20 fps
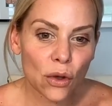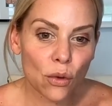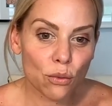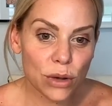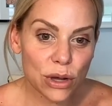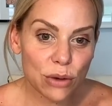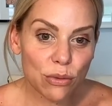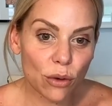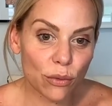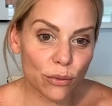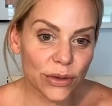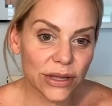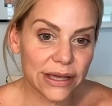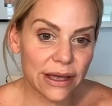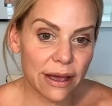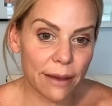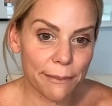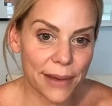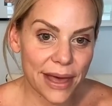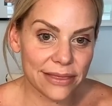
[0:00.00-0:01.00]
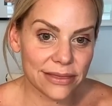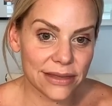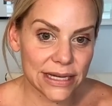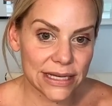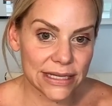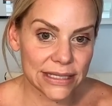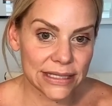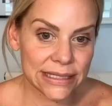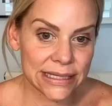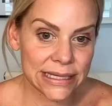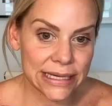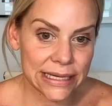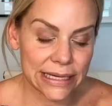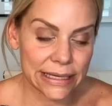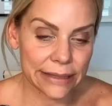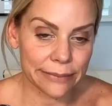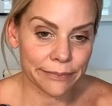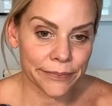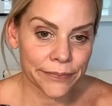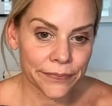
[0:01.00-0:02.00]
we were really on Bethenny's
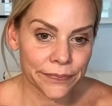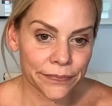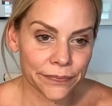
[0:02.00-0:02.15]
team.